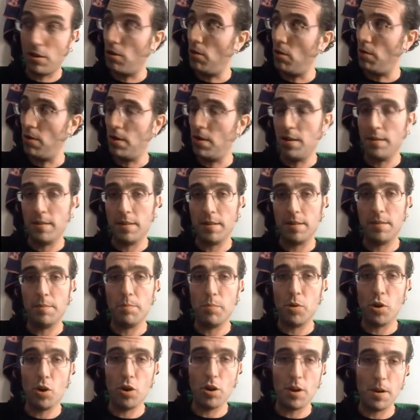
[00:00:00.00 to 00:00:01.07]
go and as it's
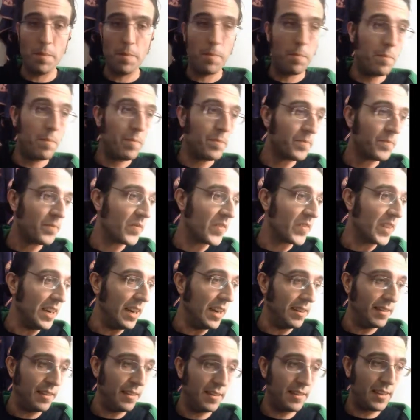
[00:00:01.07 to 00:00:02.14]
burning,
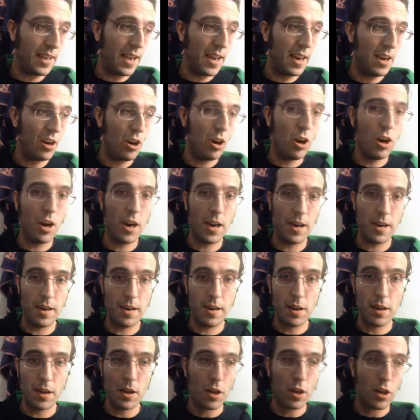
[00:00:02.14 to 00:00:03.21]
as it's getting
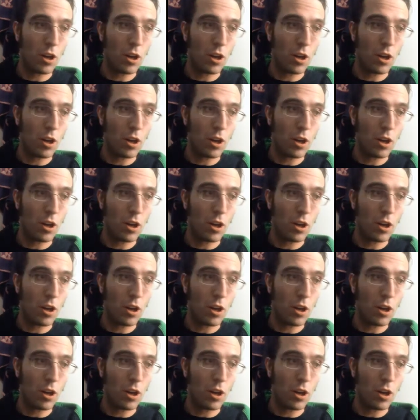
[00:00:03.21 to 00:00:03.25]
hotter.